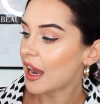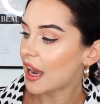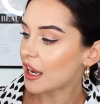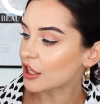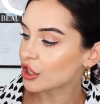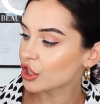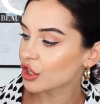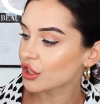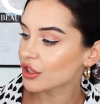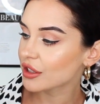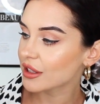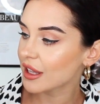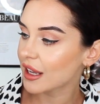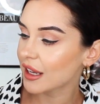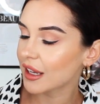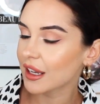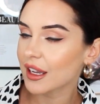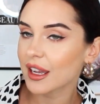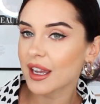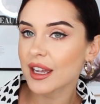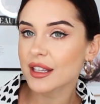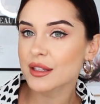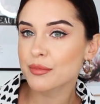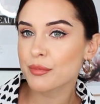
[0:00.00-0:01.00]
I just
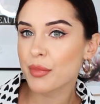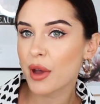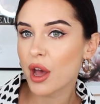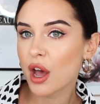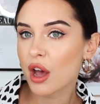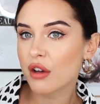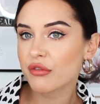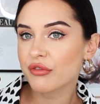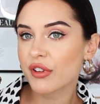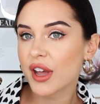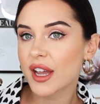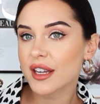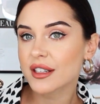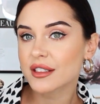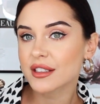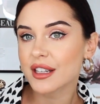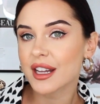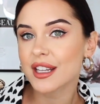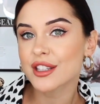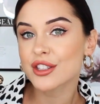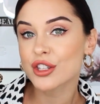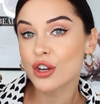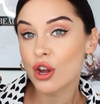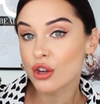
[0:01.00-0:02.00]
think it's perfect.
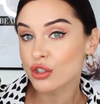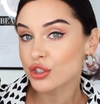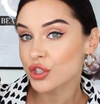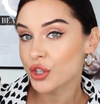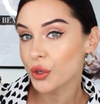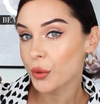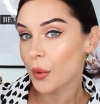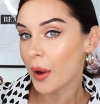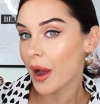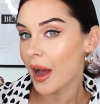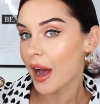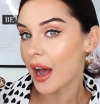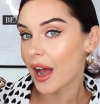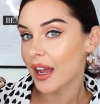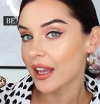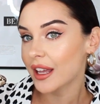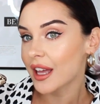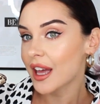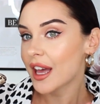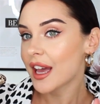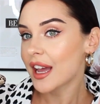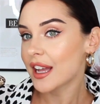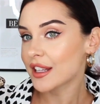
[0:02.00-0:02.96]
It's not too high,